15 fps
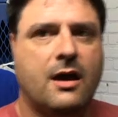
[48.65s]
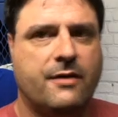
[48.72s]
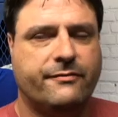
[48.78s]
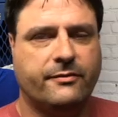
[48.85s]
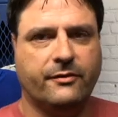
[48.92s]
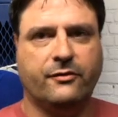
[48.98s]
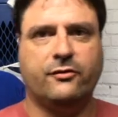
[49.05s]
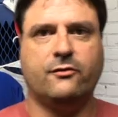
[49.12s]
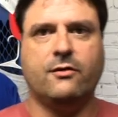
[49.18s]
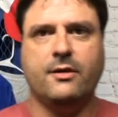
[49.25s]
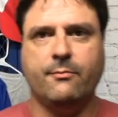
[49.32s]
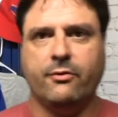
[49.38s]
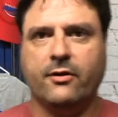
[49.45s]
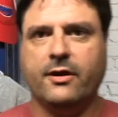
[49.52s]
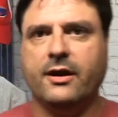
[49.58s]
for
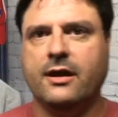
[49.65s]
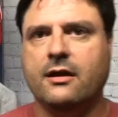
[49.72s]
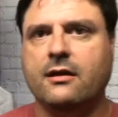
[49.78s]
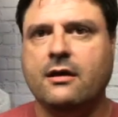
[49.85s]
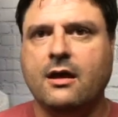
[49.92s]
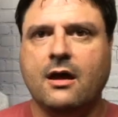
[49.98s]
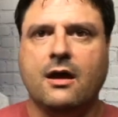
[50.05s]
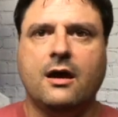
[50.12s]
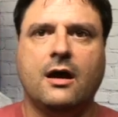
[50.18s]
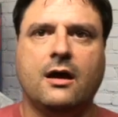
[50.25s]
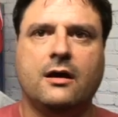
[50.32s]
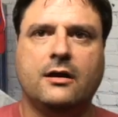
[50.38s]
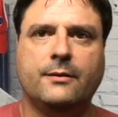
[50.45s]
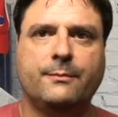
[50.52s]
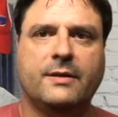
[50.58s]
screen printing.
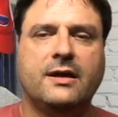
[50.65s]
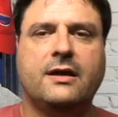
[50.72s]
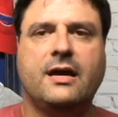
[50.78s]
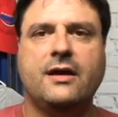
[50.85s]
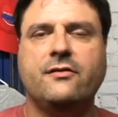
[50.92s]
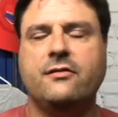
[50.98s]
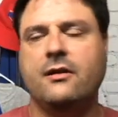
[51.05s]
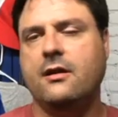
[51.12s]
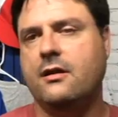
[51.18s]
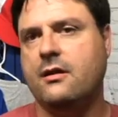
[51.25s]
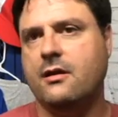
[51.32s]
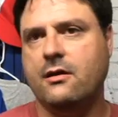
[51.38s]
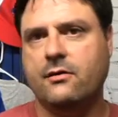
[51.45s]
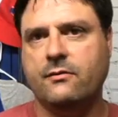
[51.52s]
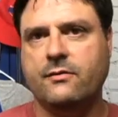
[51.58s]
In case you didn't
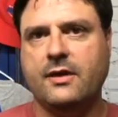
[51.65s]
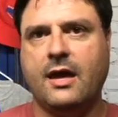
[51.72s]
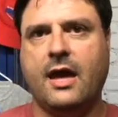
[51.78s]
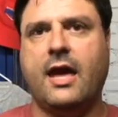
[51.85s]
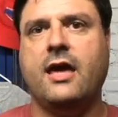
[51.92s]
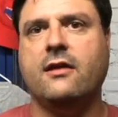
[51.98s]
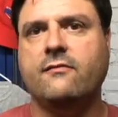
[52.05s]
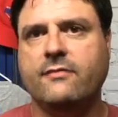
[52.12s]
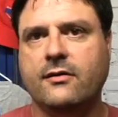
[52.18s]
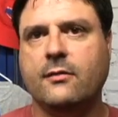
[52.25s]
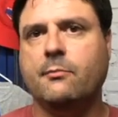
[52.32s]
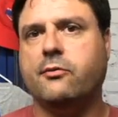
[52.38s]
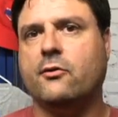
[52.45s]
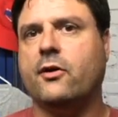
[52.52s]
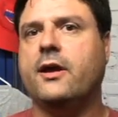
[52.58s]
know, the Anvil
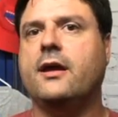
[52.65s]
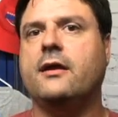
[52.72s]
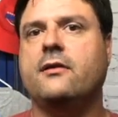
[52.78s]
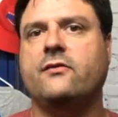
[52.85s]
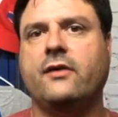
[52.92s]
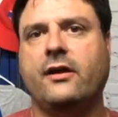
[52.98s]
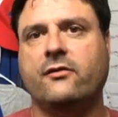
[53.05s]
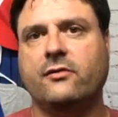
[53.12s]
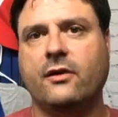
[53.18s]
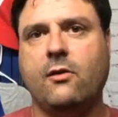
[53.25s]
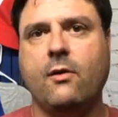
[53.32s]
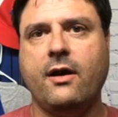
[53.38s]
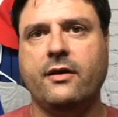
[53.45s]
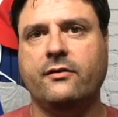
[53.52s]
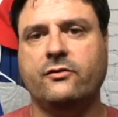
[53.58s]
brand is actually
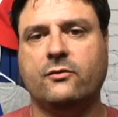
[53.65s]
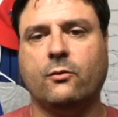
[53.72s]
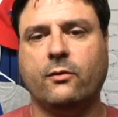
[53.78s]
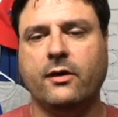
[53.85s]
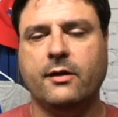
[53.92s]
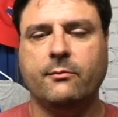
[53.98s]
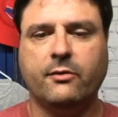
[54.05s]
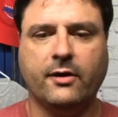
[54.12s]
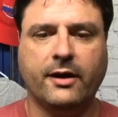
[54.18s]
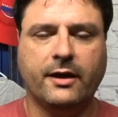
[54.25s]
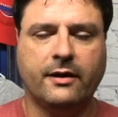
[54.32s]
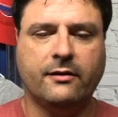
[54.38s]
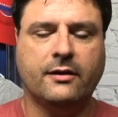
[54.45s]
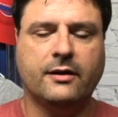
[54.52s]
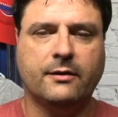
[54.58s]
quite a storied
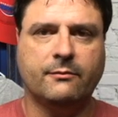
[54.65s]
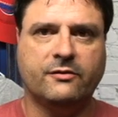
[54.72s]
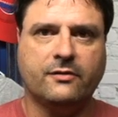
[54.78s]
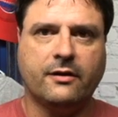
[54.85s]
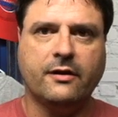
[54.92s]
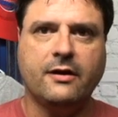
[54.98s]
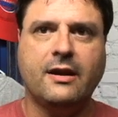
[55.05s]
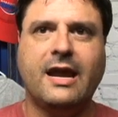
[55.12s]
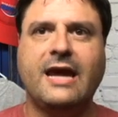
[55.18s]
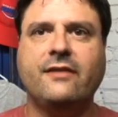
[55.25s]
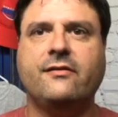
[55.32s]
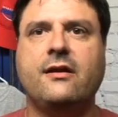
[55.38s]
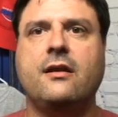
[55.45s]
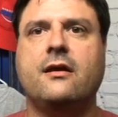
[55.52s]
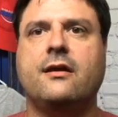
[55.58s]
brand. Started in
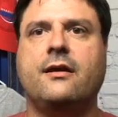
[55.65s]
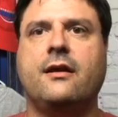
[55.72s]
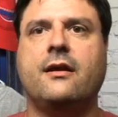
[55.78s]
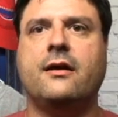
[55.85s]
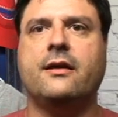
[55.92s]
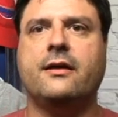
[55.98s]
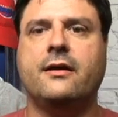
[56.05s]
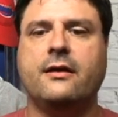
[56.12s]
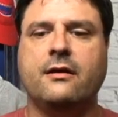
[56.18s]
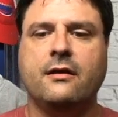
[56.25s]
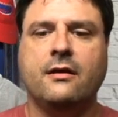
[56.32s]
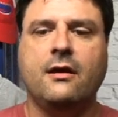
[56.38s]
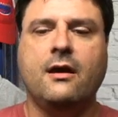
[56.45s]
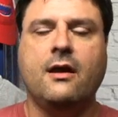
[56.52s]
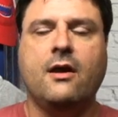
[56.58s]
1899,
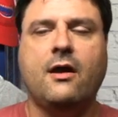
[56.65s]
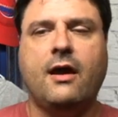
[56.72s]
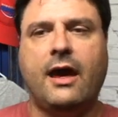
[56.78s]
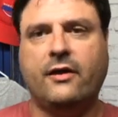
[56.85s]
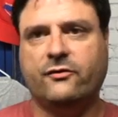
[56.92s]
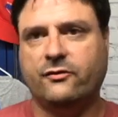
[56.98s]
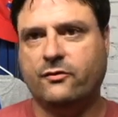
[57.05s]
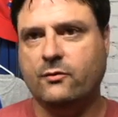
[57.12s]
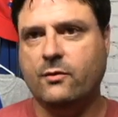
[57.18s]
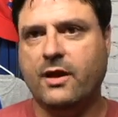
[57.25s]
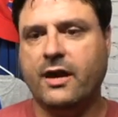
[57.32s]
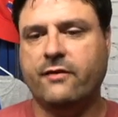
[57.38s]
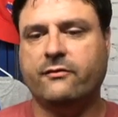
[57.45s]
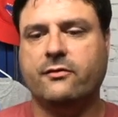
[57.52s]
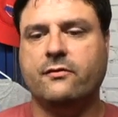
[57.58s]
soon
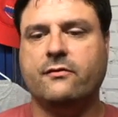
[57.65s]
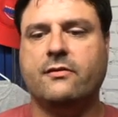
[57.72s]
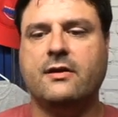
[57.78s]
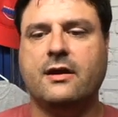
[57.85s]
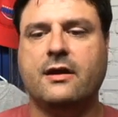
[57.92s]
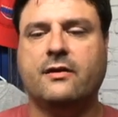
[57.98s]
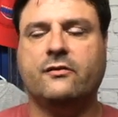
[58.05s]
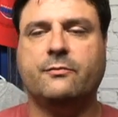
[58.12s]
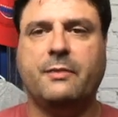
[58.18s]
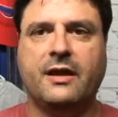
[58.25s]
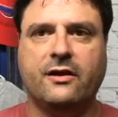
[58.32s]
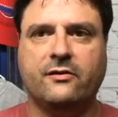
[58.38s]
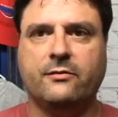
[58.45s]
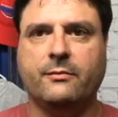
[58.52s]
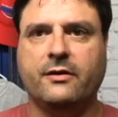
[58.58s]
after the
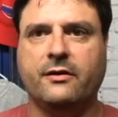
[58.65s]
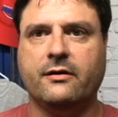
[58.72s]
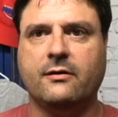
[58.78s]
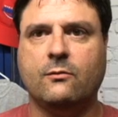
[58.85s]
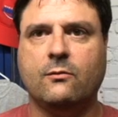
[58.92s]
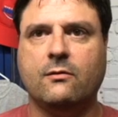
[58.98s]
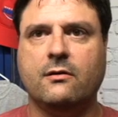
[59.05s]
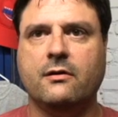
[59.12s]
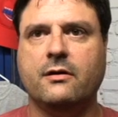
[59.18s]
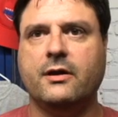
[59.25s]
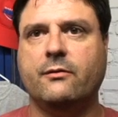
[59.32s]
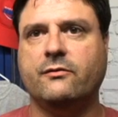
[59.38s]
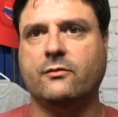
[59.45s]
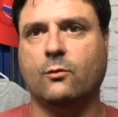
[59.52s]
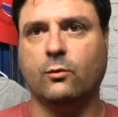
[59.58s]
Spanish-American War. It
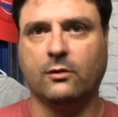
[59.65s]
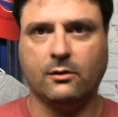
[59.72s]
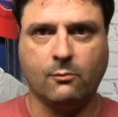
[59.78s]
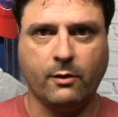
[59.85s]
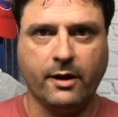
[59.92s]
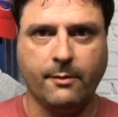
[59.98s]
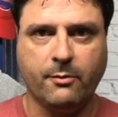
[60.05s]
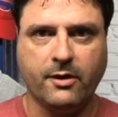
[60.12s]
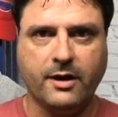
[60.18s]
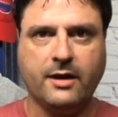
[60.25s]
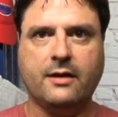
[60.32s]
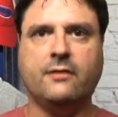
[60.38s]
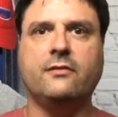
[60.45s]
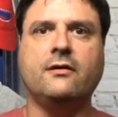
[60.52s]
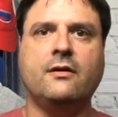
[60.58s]
was a workwear
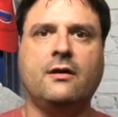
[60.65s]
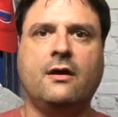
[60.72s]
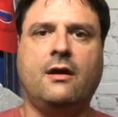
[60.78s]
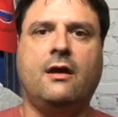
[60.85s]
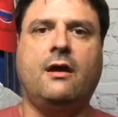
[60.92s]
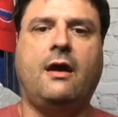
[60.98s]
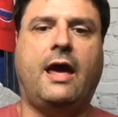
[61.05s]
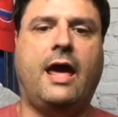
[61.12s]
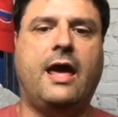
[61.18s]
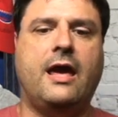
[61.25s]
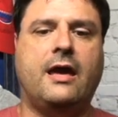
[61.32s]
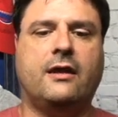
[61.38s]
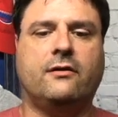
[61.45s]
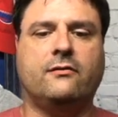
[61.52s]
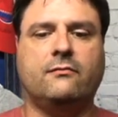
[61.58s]
brand,
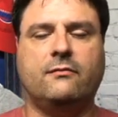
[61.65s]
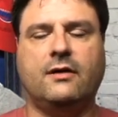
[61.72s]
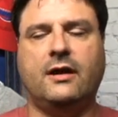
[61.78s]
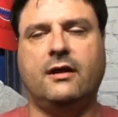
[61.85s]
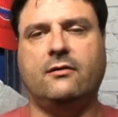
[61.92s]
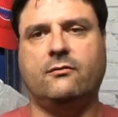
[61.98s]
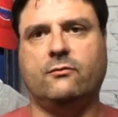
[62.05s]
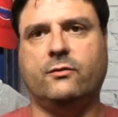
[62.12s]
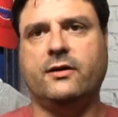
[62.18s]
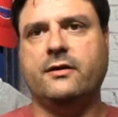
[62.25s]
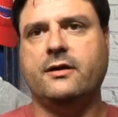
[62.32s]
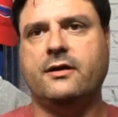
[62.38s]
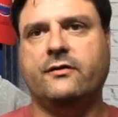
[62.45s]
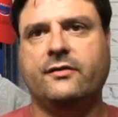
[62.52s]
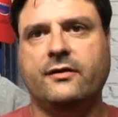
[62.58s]
and
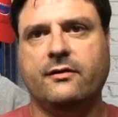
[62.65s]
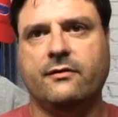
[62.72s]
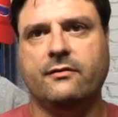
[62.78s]
really until